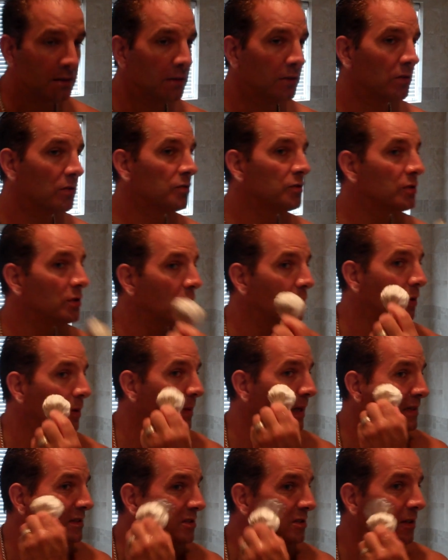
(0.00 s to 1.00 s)
It'll still
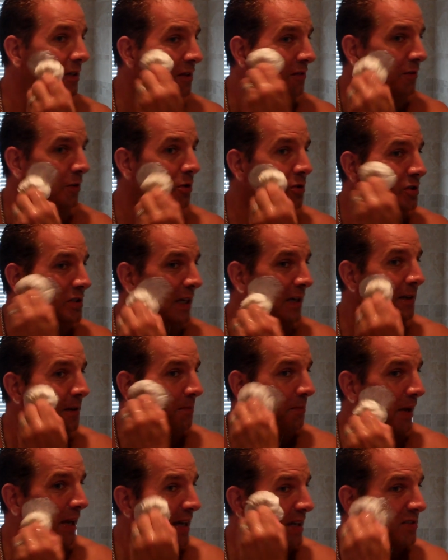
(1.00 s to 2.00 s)
remain slick for your second
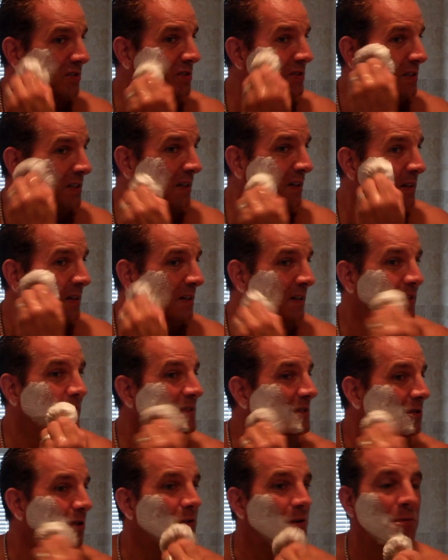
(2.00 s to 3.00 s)
pass.
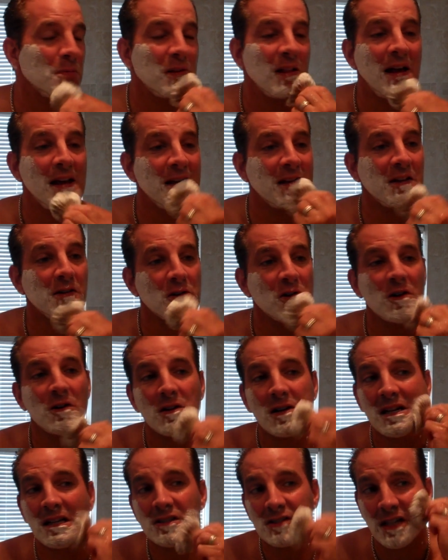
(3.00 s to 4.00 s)
Start applying your
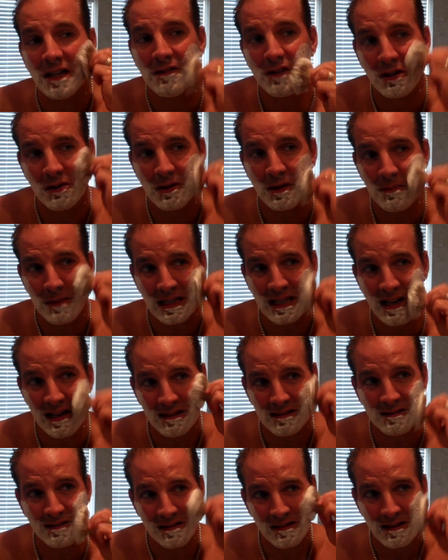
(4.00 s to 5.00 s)
shaving cream
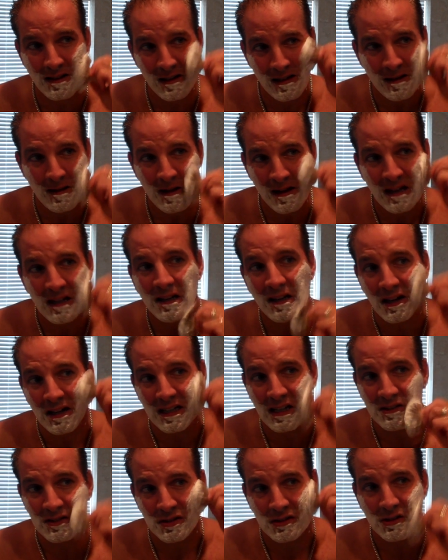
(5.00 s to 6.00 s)
again.
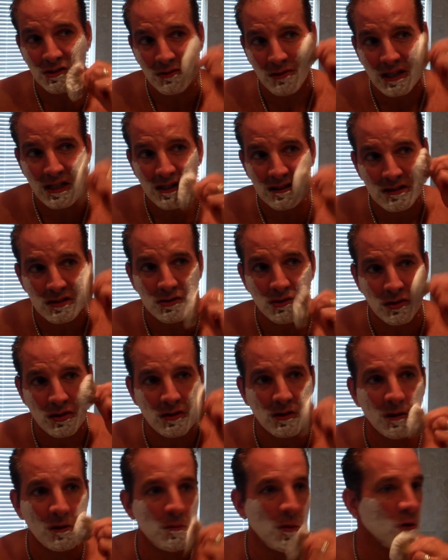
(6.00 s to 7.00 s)
Against the grain,
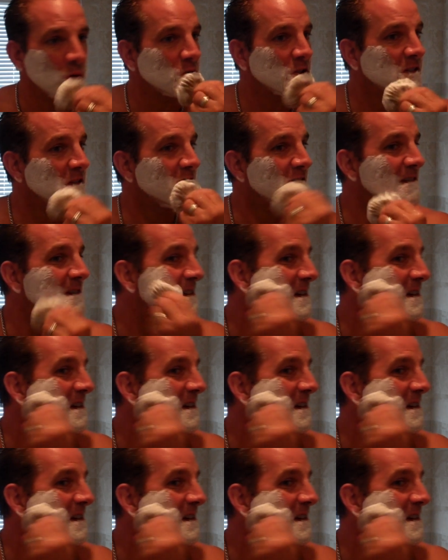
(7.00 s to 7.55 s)
circular motion.